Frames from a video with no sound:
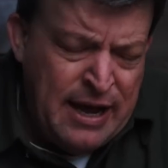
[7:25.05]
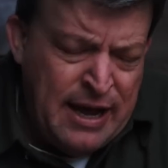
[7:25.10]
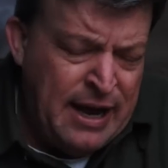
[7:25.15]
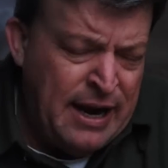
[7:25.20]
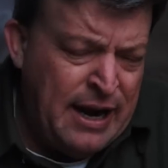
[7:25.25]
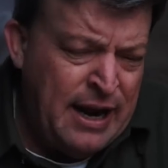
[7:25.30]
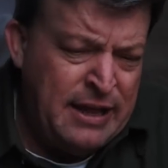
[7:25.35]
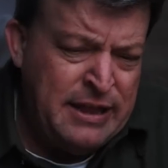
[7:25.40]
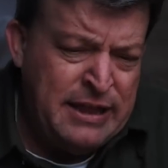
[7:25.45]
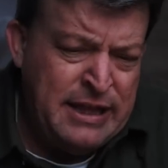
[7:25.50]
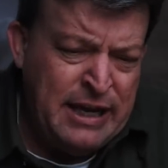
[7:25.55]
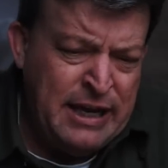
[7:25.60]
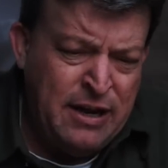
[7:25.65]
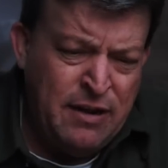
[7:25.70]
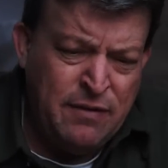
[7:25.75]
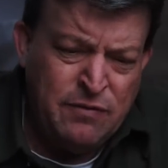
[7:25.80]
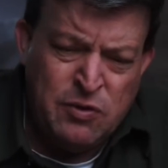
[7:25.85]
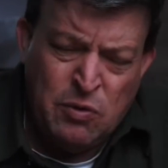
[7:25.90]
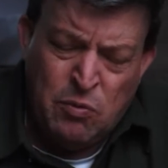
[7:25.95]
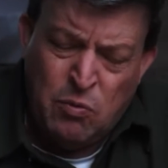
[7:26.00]
and I think
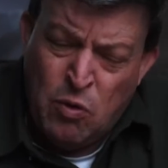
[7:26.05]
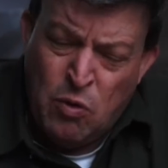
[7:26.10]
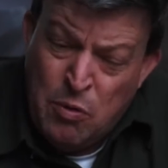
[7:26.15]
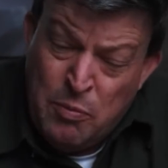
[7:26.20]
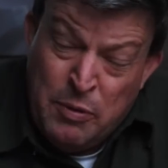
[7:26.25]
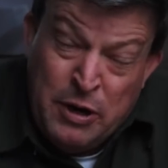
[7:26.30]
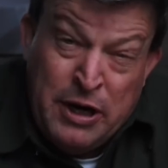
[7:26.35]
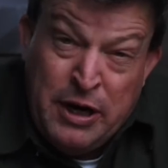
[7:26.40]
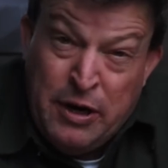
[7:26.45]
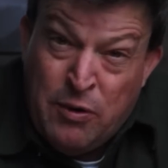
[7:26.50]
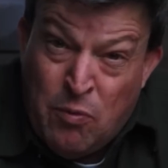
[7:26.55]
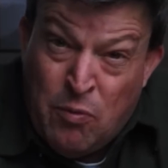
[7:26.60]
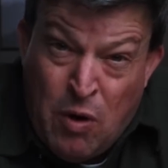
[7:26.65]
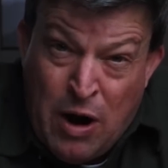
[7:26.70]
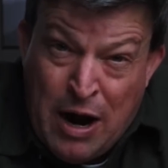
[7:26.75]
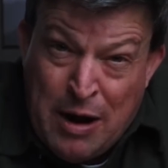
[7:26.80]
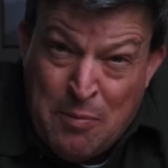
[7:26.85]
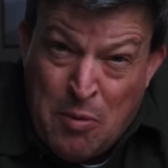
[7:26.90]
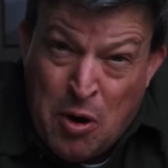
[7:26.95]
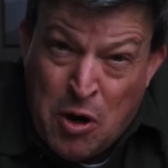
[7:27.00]
of the woman in
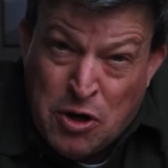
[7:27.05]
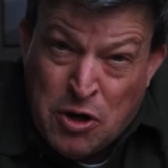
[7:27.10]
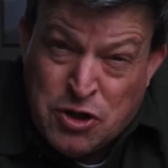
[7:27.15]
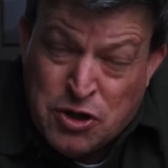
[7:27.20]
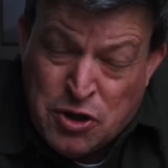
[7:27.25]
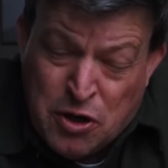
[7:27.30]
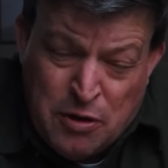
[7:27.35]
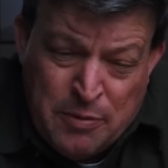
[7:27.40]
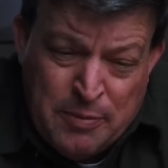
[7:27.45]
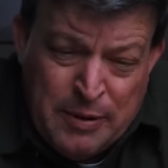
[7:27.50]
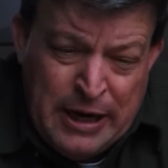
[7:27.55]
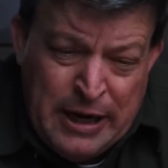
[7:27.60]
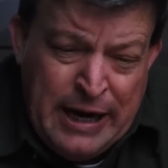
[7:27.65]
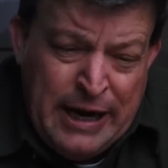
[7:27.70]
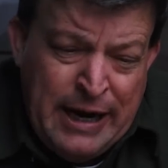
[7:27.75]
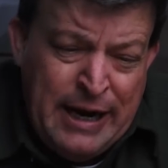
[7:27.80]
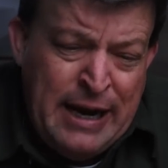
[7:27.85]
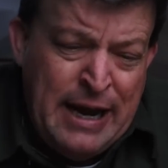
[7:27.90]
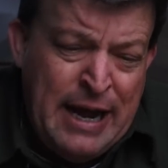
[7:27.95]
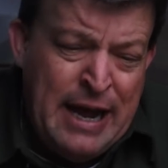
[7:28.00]
Weimar,
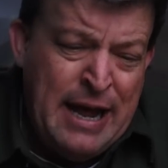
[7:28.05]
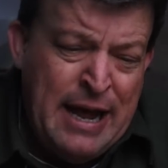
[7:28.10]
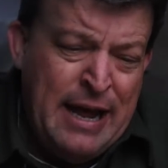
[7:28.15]
Germany,